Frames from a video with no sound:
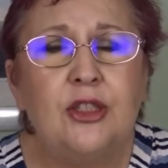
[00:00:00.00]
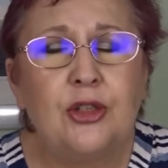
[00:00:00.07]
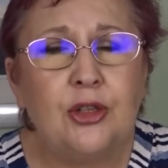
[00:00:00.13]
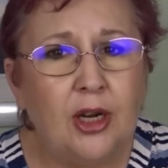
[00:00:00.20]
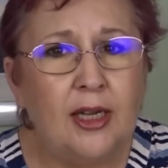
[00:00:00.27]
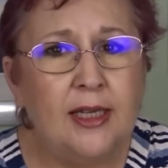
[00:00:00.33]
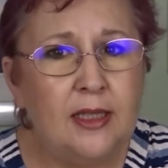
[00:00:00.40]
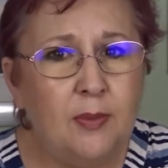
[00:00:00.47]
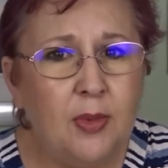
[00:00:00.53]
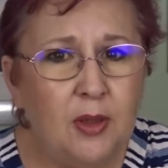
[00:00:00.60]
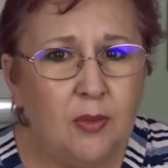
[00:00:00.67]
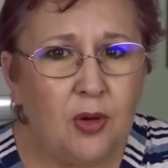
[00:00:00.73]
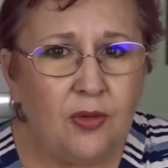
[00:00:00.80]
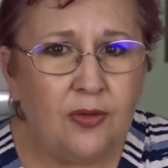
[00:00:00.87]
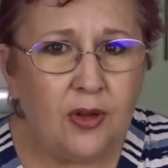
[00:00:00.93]
tried to be
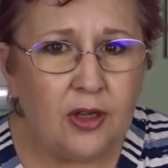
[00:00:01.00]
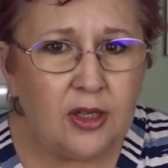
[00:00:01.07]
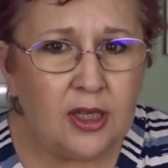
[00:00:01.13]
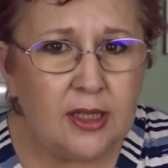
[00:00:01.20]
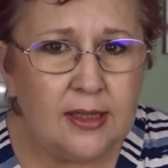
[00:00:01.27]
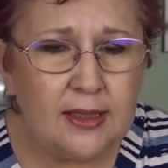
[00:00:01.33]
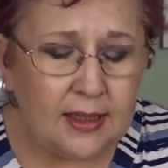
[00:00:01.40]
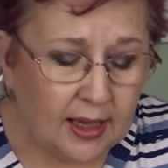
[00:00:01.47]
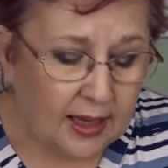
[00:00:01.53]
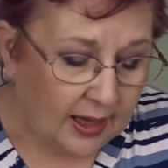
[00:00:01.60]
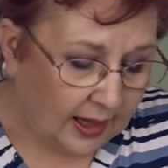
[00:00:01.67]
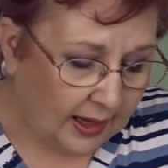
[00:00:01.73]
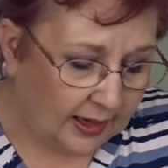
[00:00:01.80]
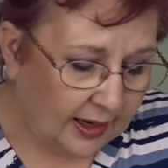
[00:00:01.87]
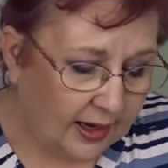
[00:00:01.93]
more focused
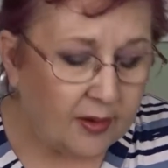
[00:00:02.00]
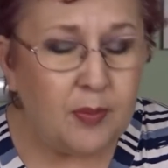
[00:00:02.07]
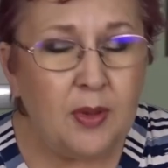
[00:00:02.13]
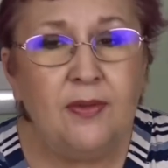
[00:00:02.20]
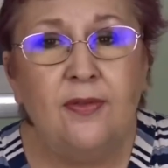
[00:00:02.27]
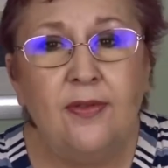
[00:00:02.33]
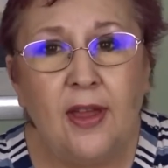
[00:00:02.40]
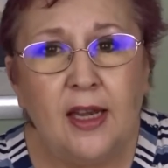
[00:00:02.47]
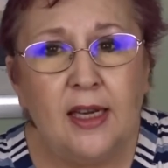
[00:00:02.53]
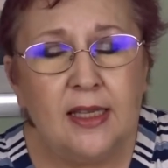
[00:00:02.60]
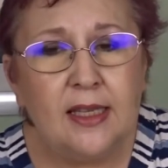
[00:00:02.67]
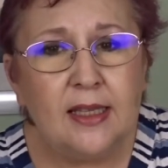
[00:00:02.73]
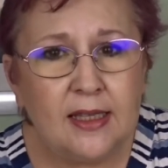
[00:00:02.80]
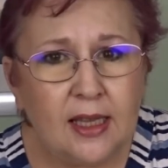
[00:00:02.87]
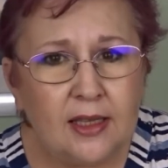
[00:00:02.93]
and I have been fairly
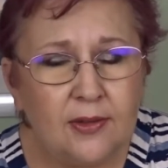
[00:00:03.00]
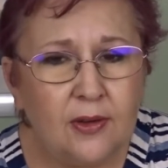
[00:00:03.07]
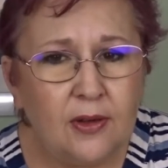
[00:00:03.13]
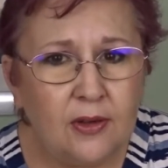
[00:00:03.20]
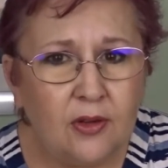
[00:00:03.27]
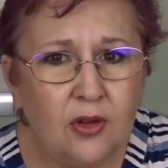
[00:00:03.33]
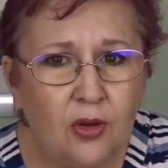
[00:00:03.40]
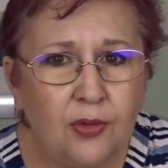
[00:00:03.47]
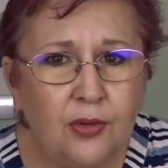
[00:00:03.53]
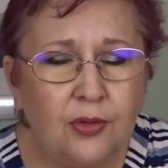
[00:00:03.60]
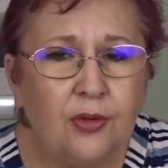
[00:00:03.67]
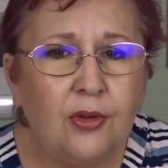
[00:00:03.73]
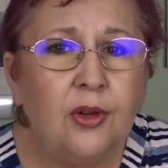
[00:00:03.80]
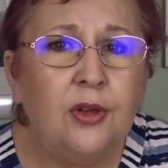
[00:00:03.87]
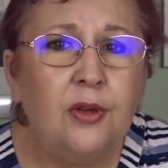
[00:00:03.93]
successful and got
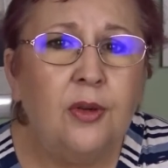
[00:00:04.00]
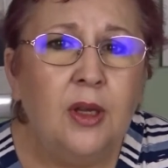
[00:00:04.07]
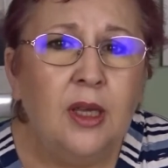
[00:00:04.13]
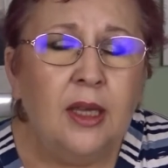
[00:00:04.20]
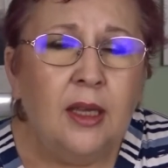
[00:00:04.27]
through